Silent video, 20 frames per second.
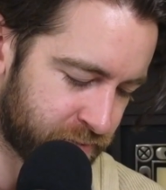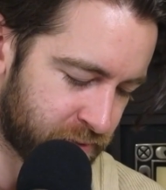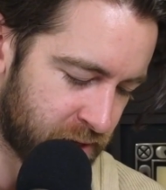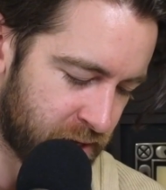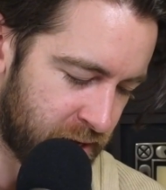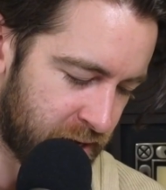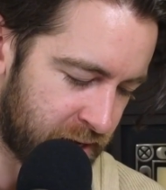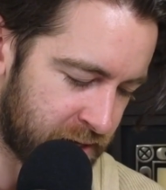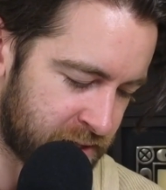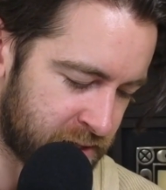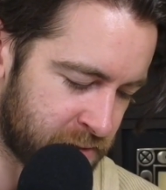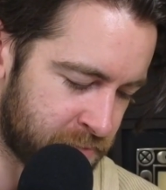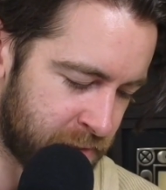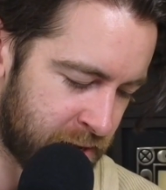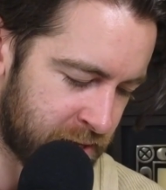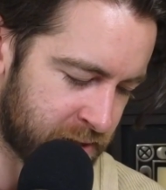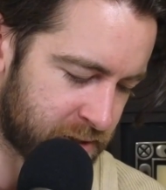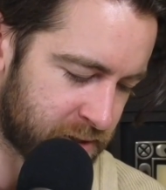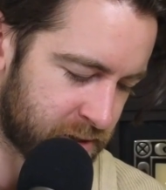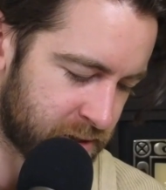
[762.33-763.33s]
And he
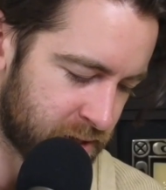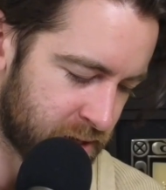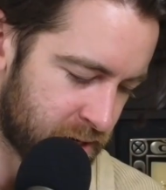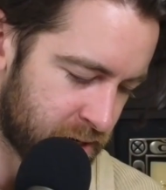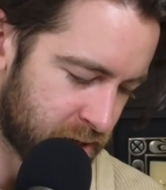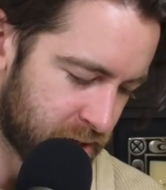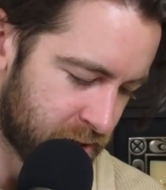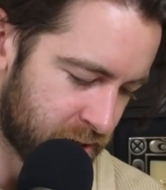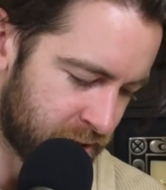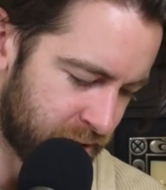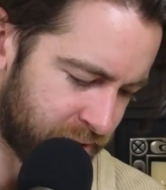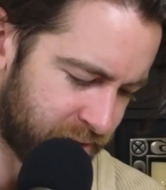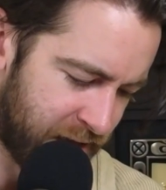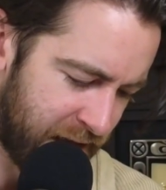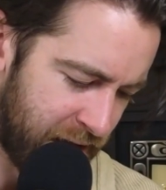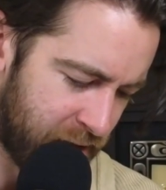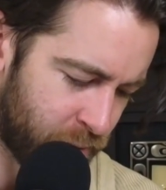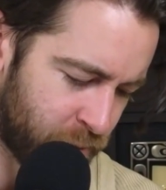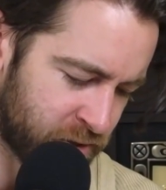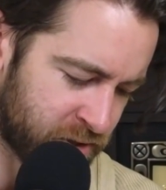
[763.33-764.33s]
meant
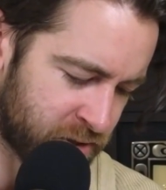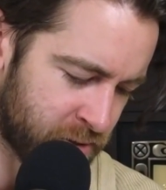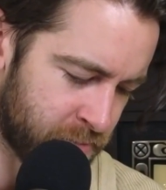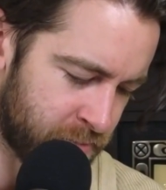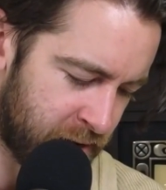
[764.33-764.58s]
that was the